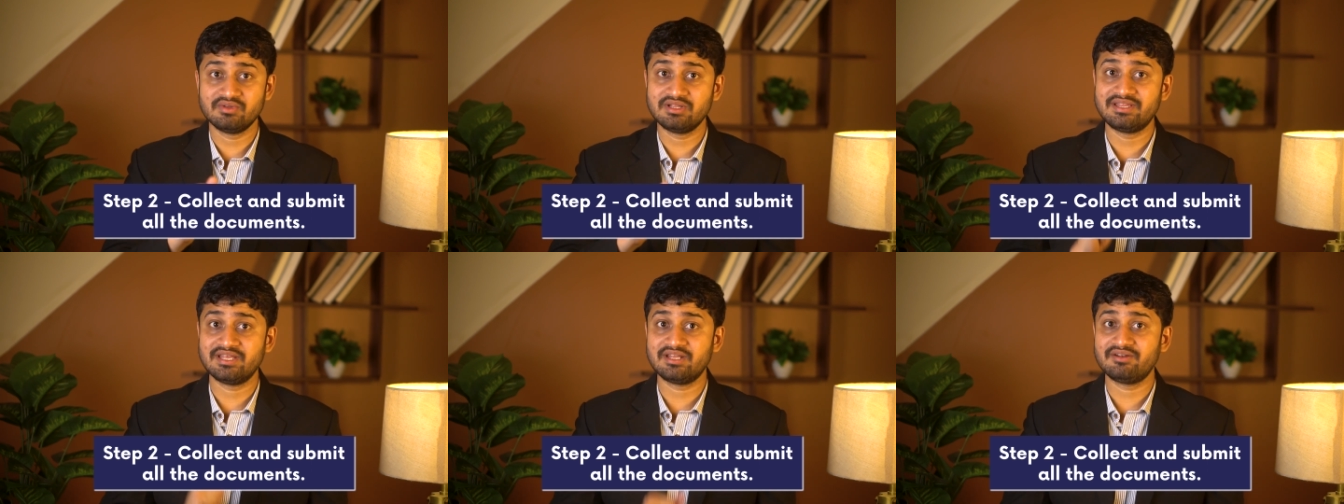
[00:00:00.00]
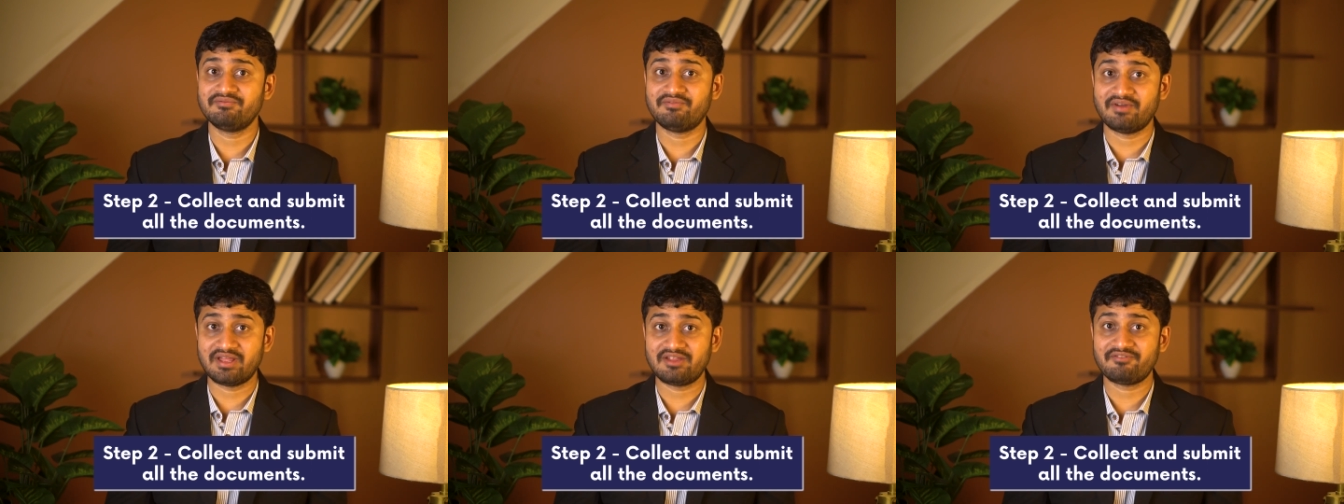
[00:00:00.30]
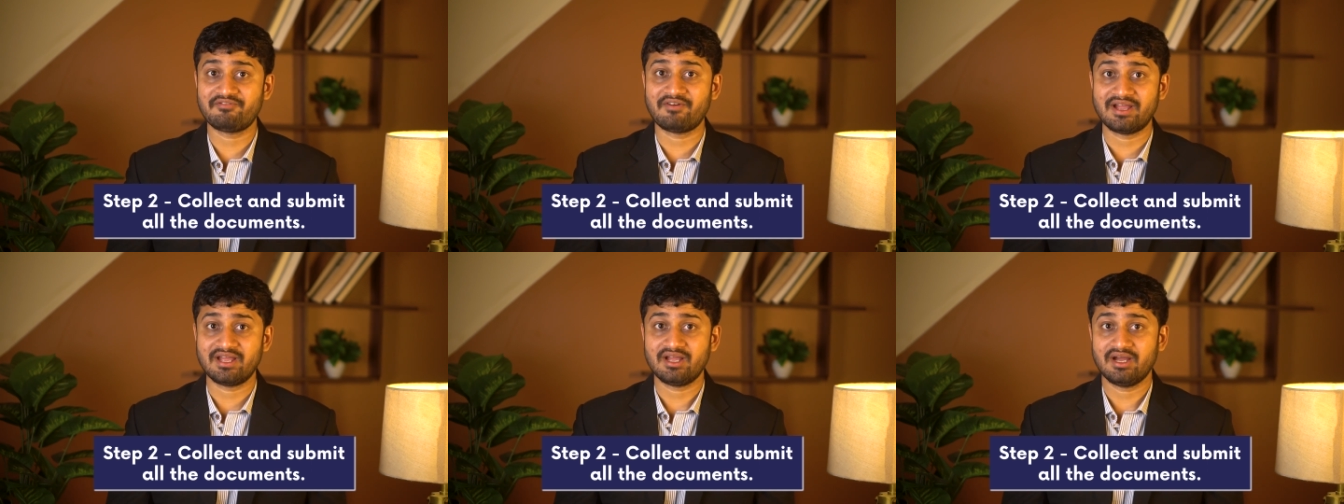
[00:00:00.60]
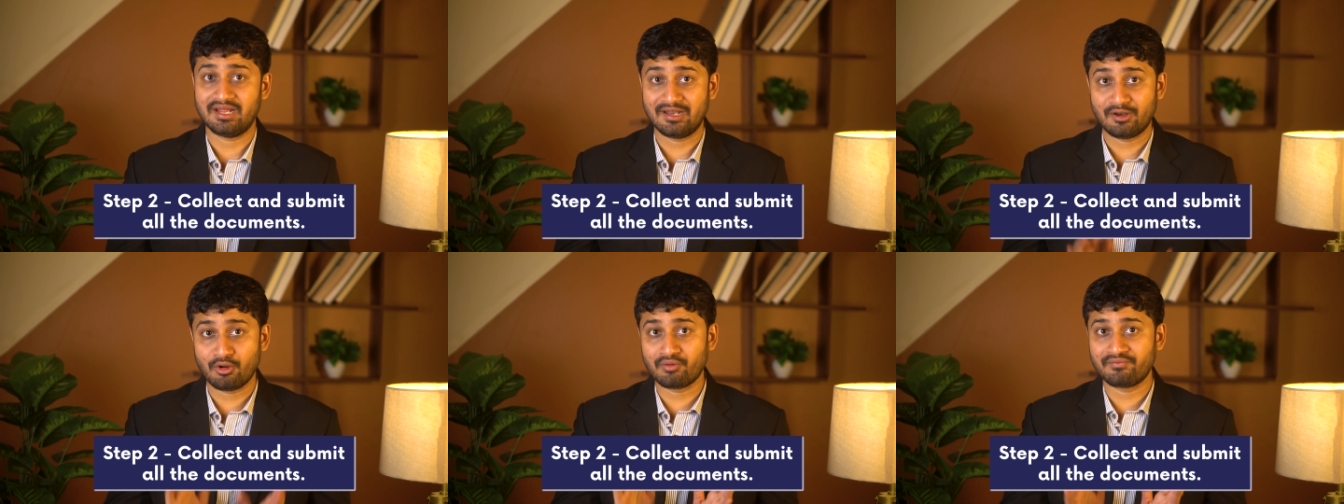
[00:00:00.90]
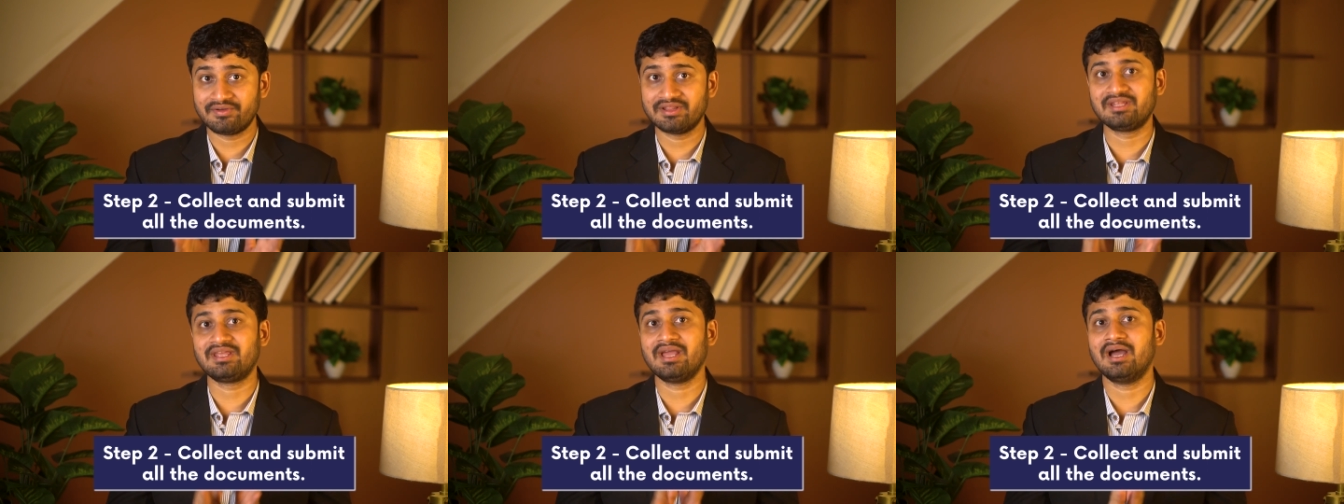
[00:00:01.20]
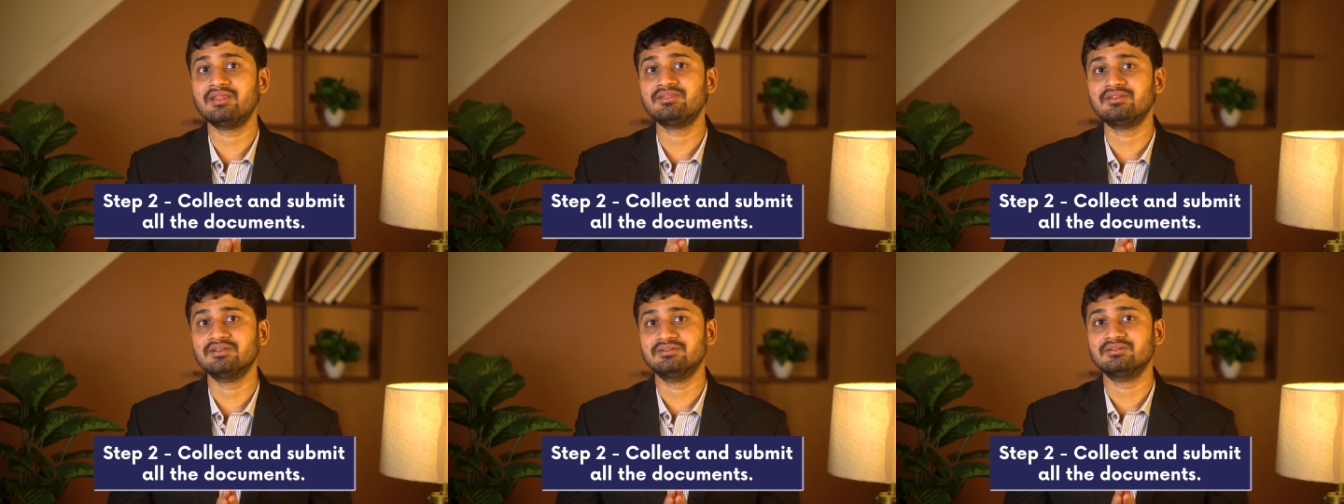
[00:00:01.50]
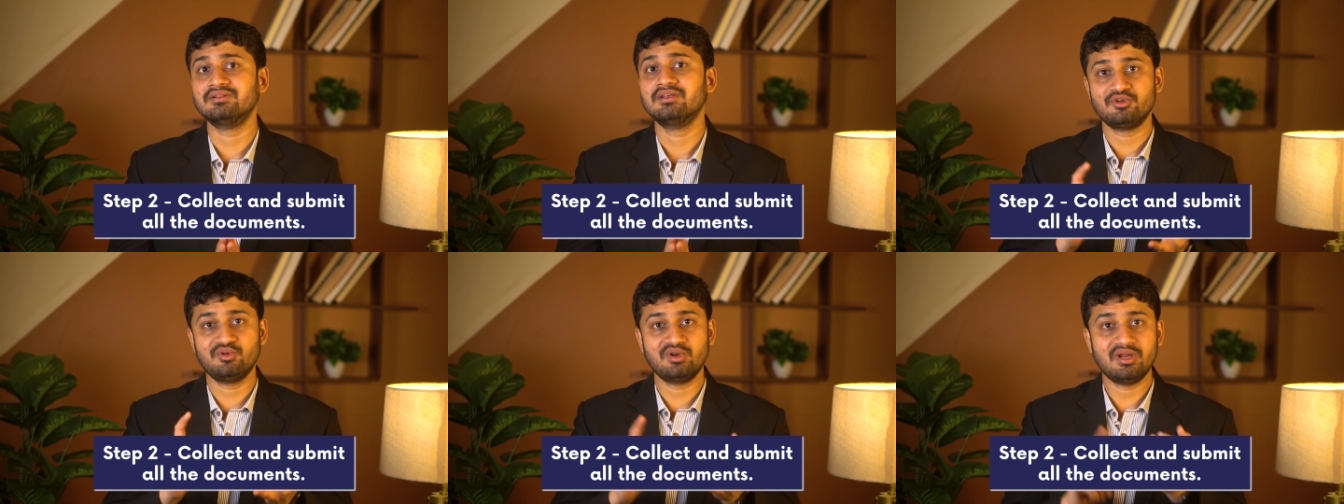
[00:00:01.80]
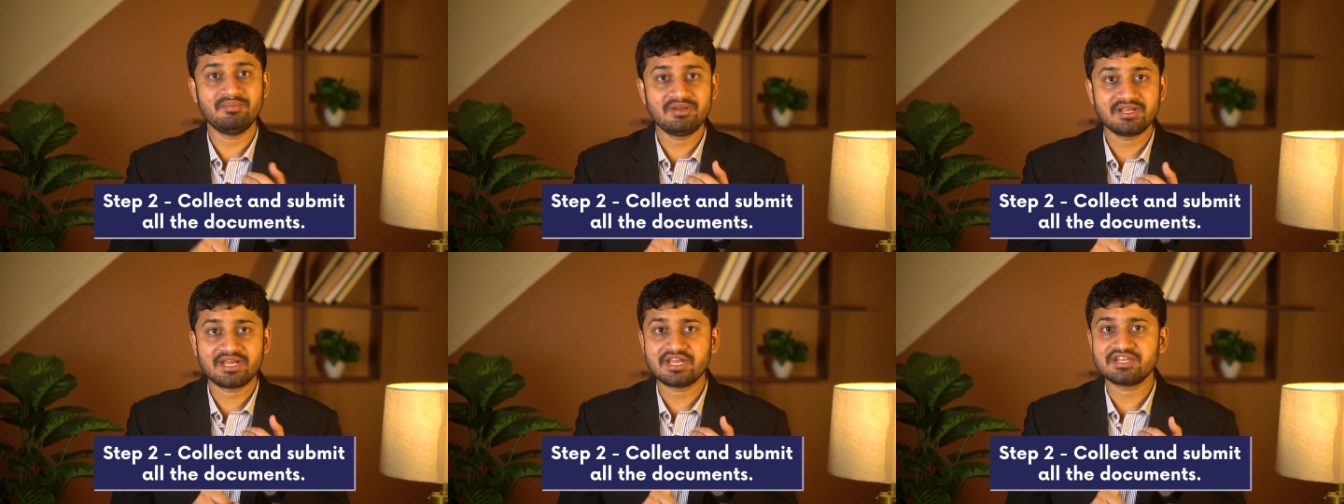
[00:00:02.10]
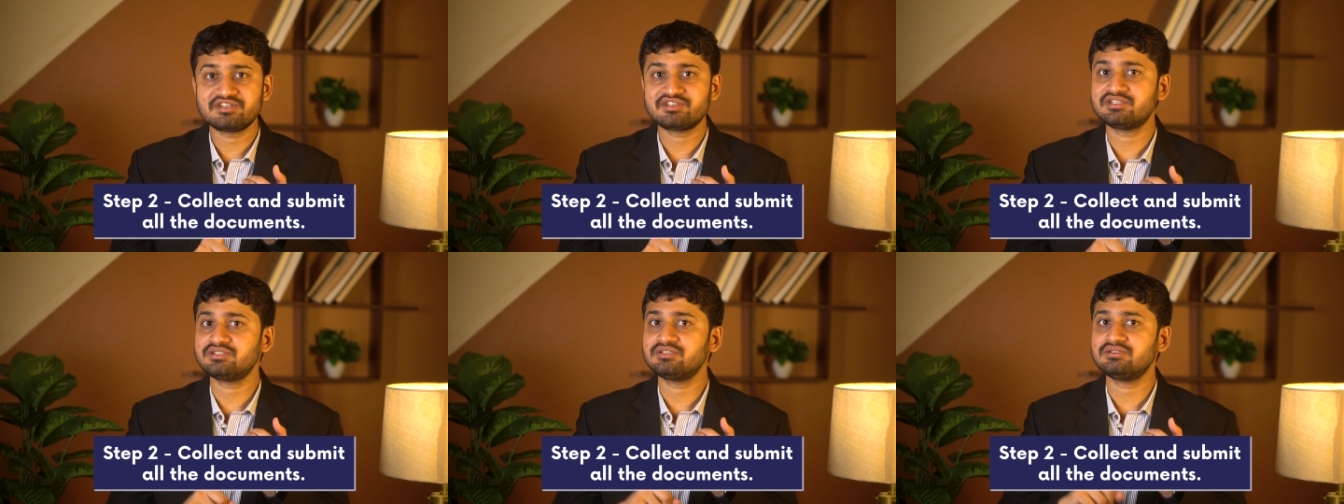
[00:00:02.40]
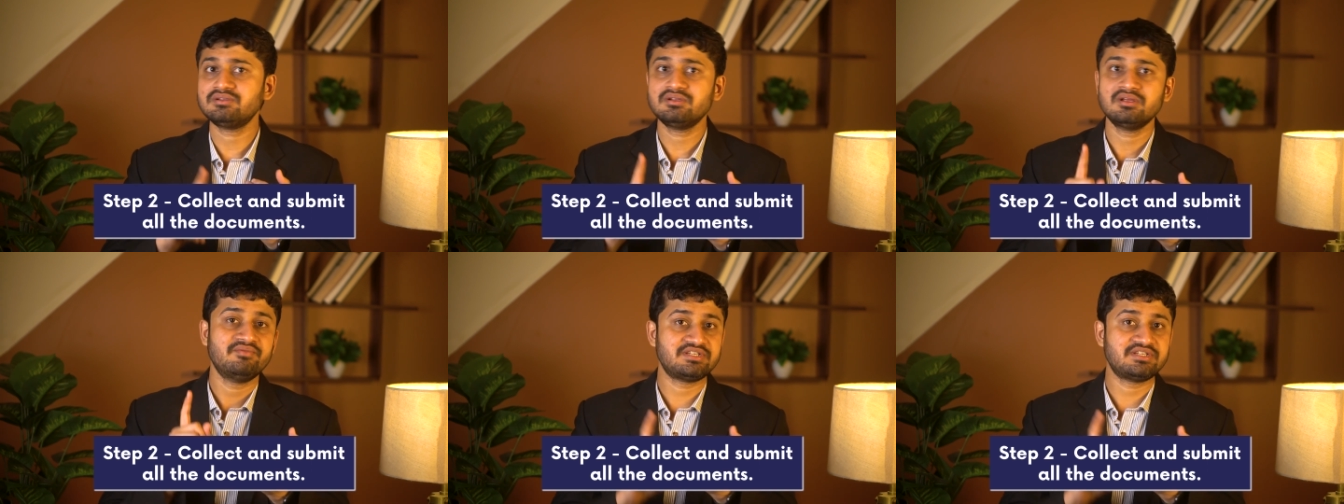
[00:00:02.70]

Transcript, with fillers: will then verify along with GyanDhan your application,